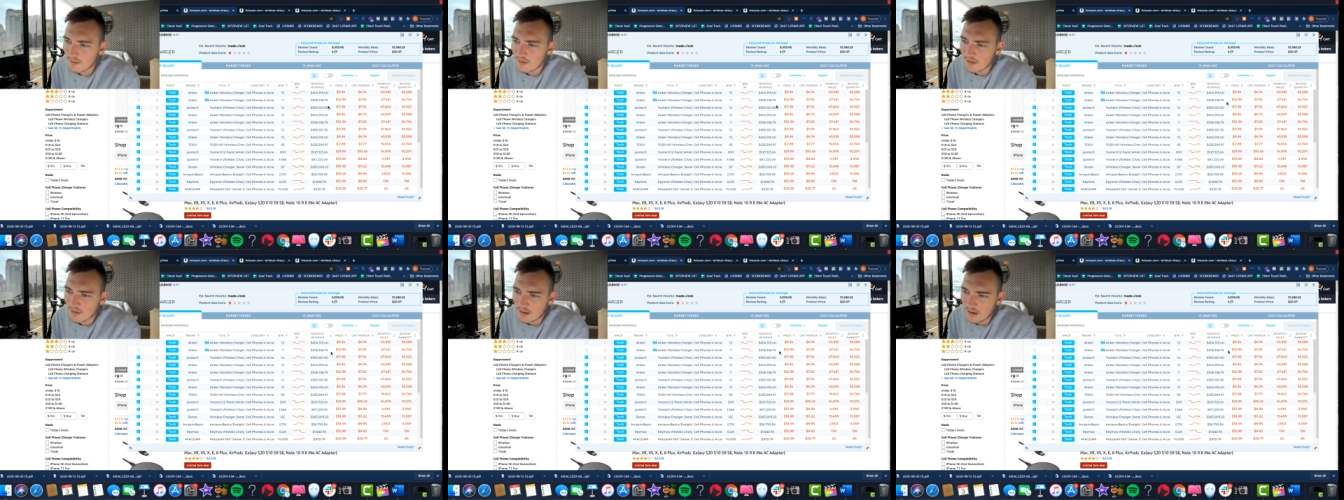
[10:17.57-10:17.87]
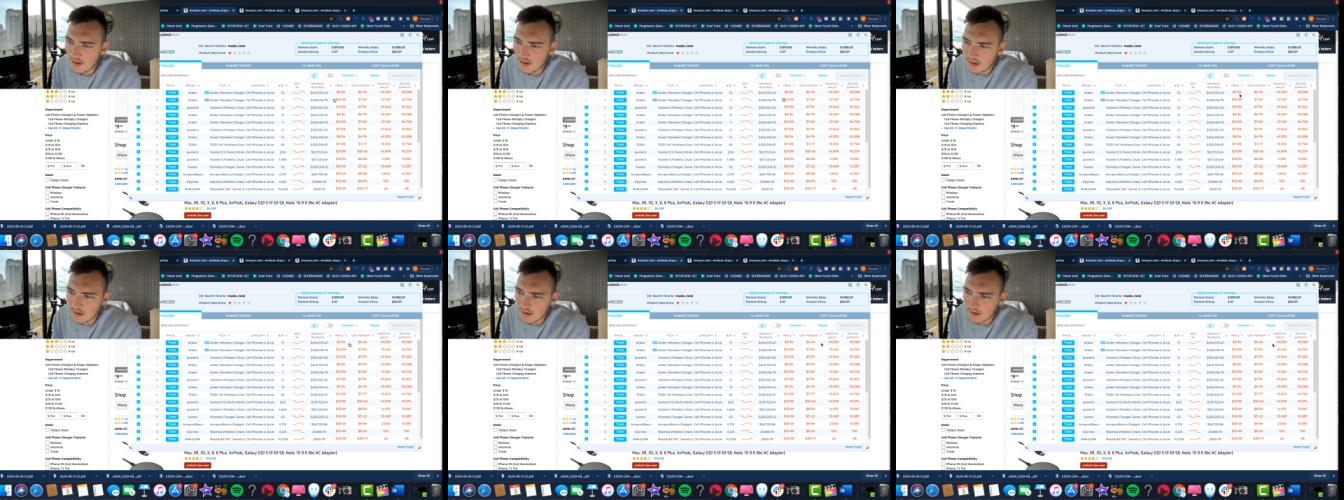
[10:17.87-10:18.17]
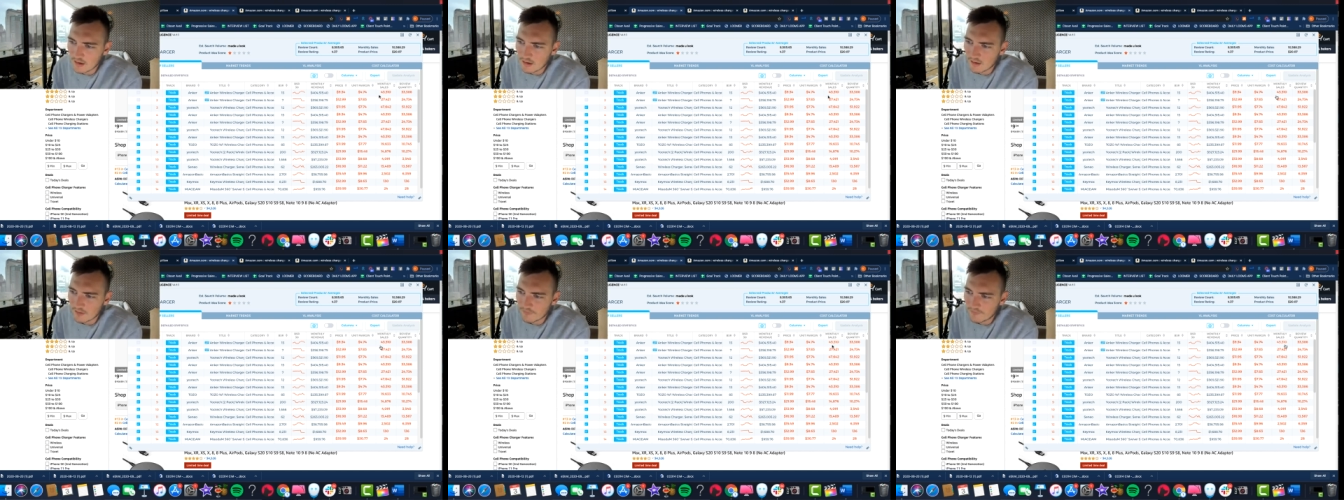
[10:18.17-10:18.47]

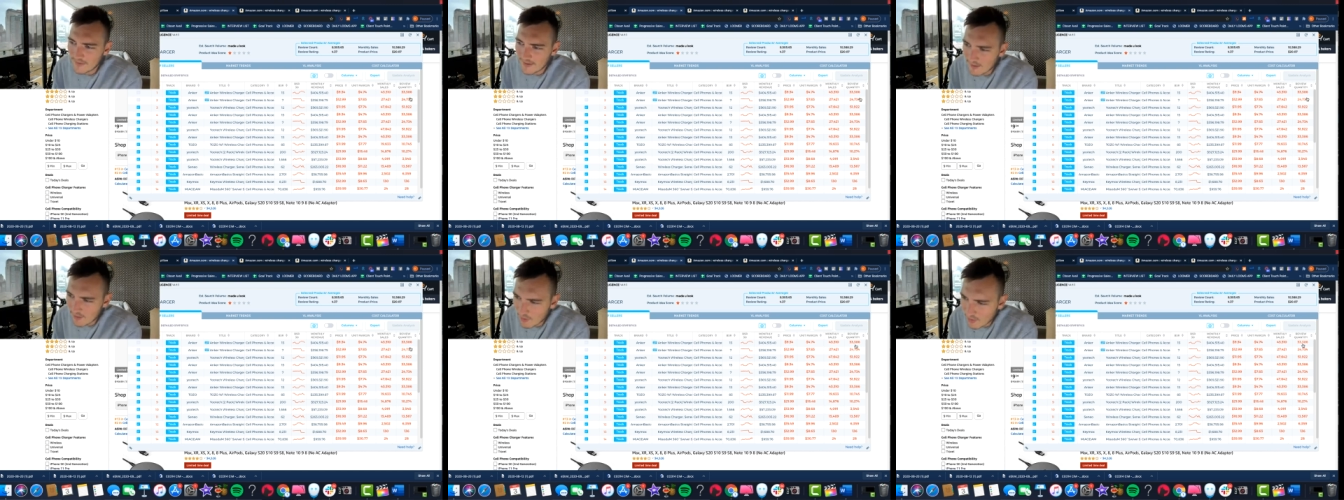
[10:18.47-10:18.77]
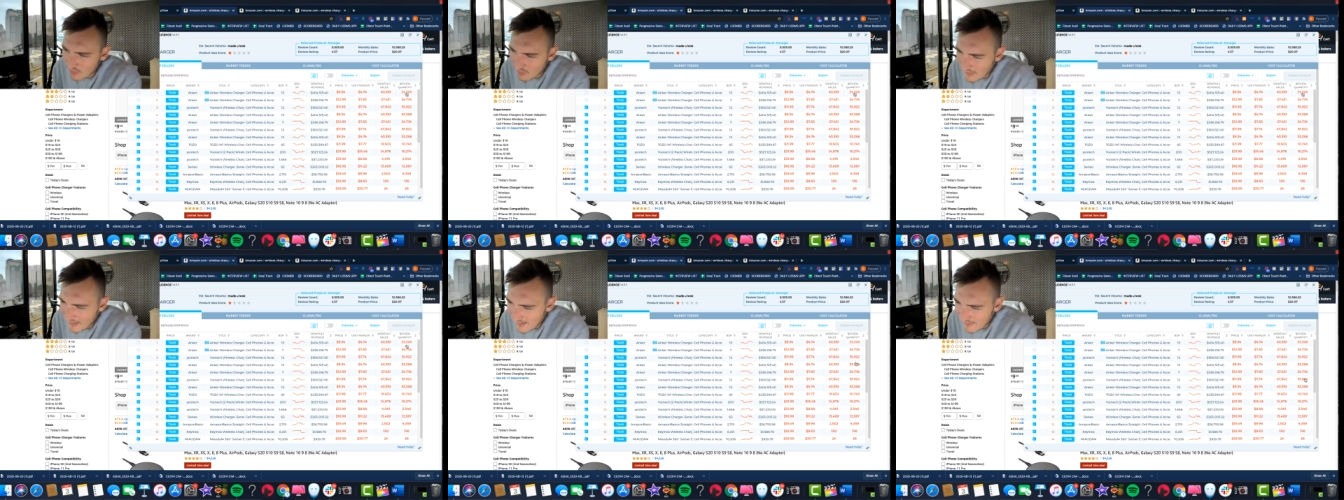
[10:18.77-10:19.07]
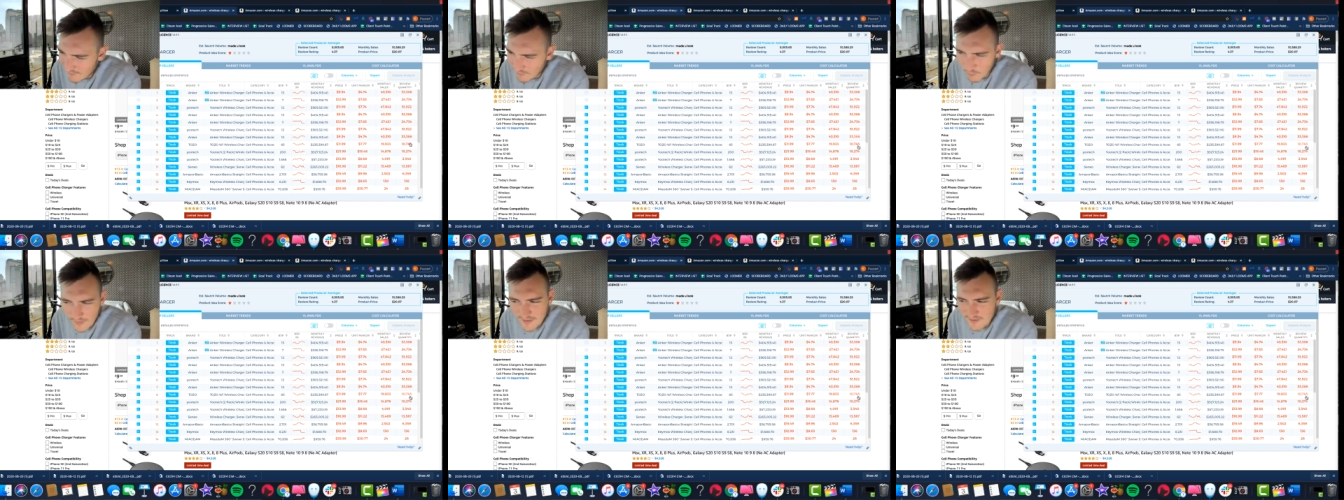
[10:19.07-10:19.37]
Uh, they all
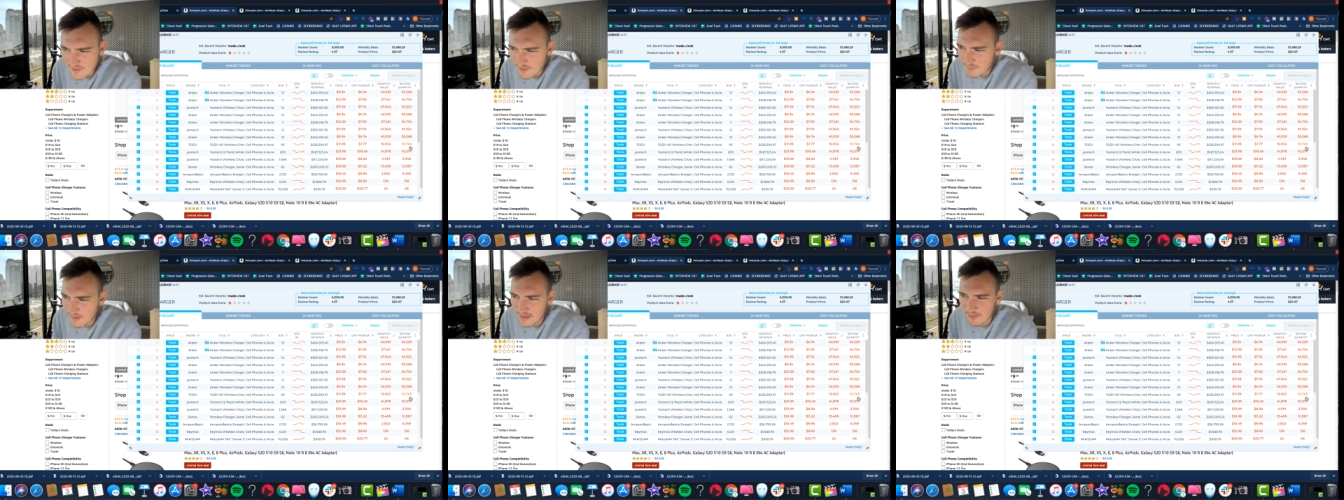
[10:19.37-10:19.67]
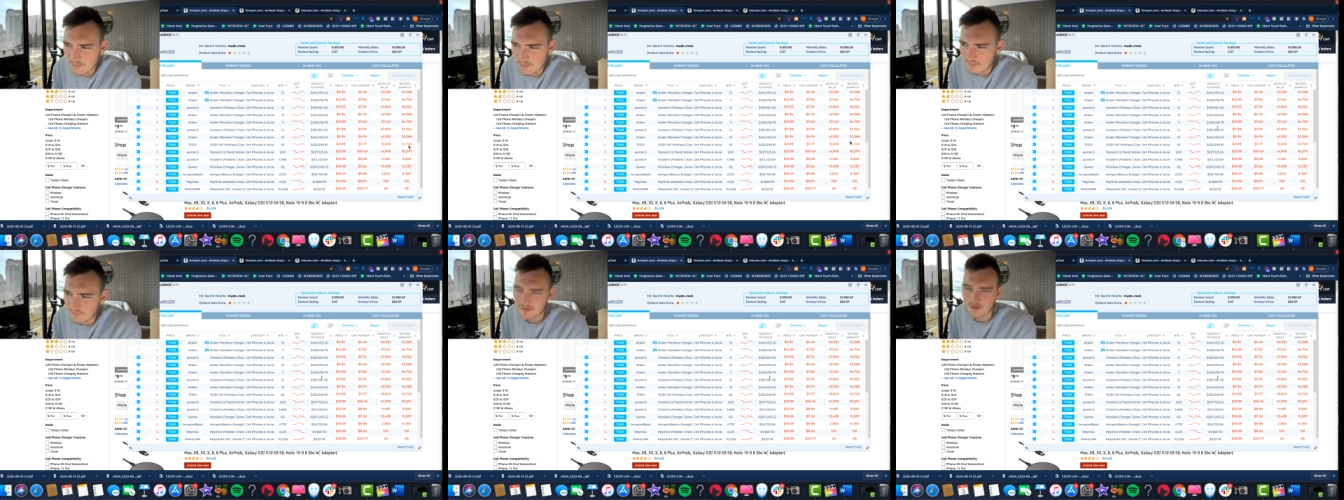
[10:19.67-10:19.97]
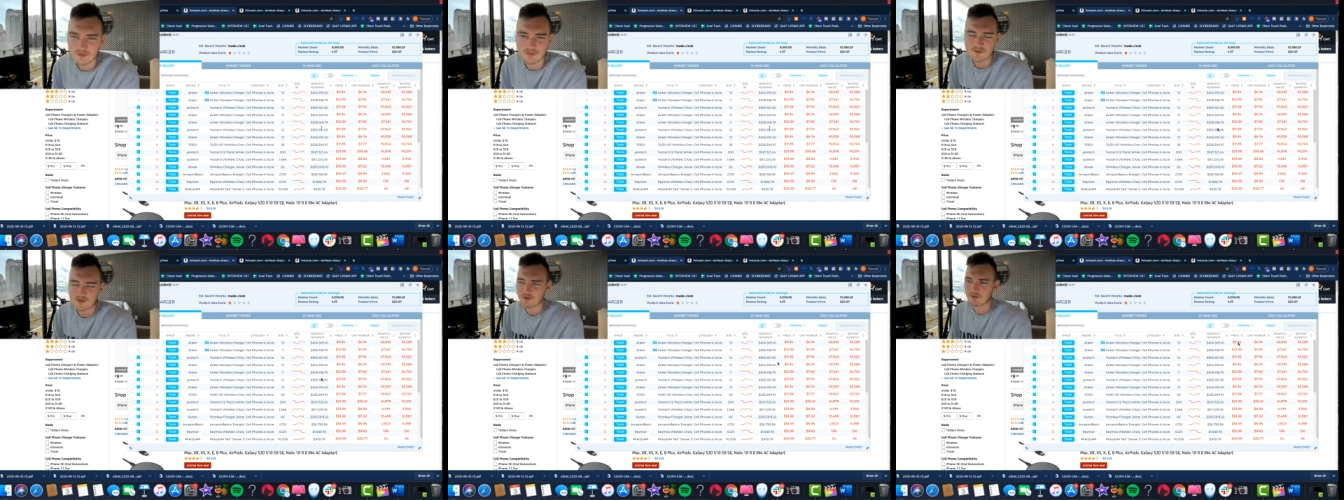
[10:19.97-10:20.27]
have way too many
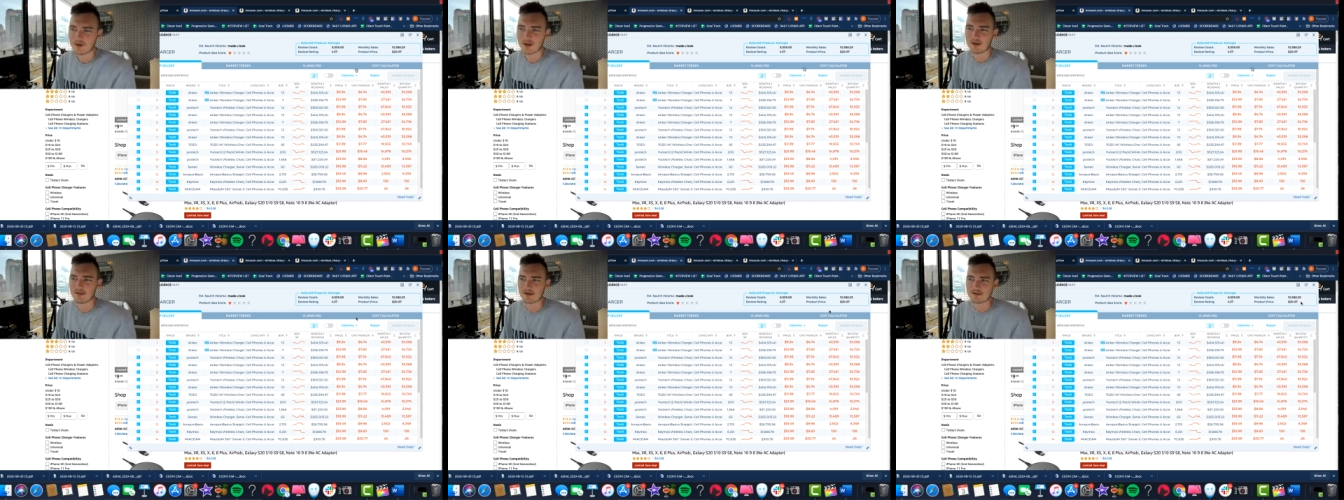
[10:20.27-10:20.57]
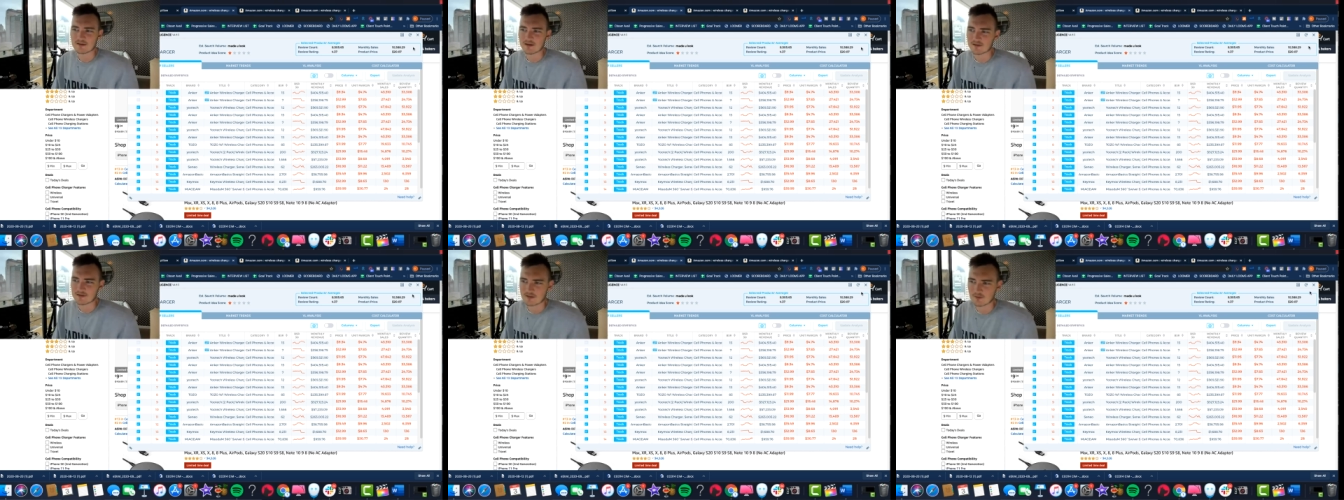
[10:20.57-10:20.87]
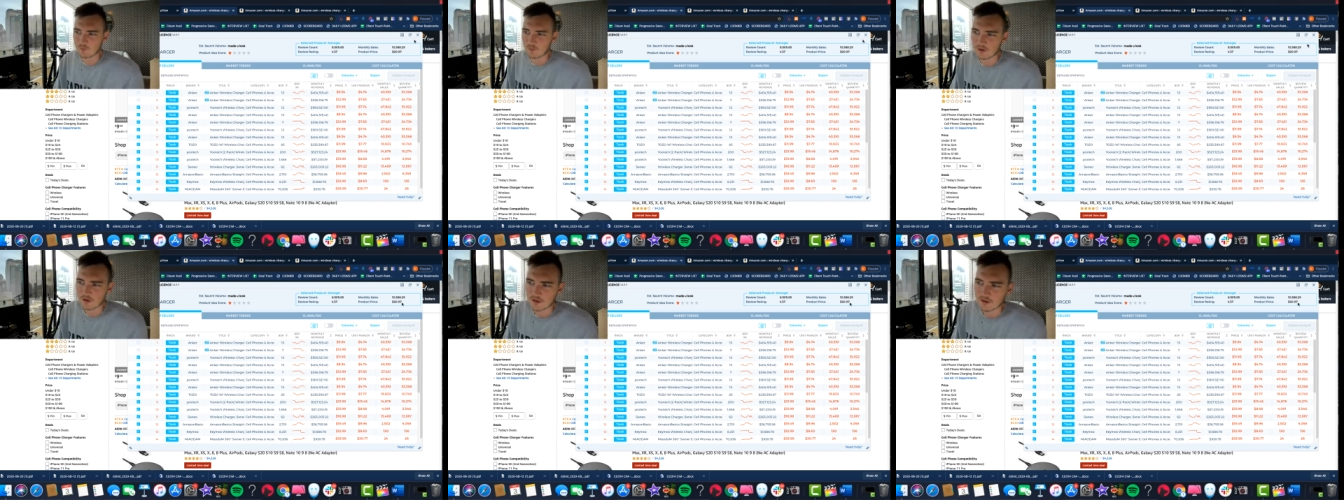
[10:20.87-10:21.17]
reviews. Okay, that
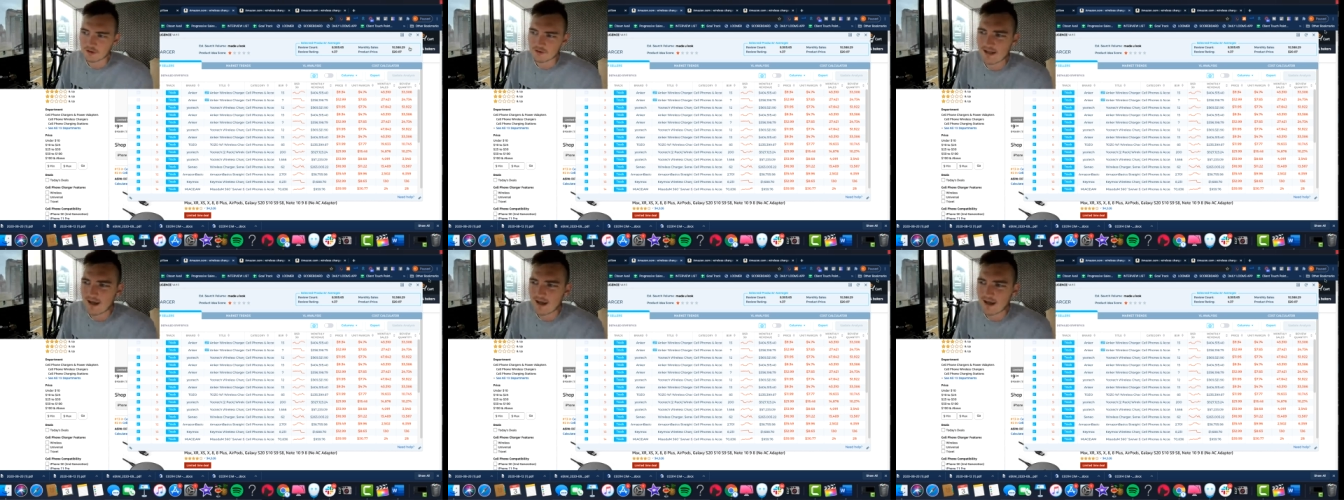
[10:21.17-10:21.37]
doesn't work.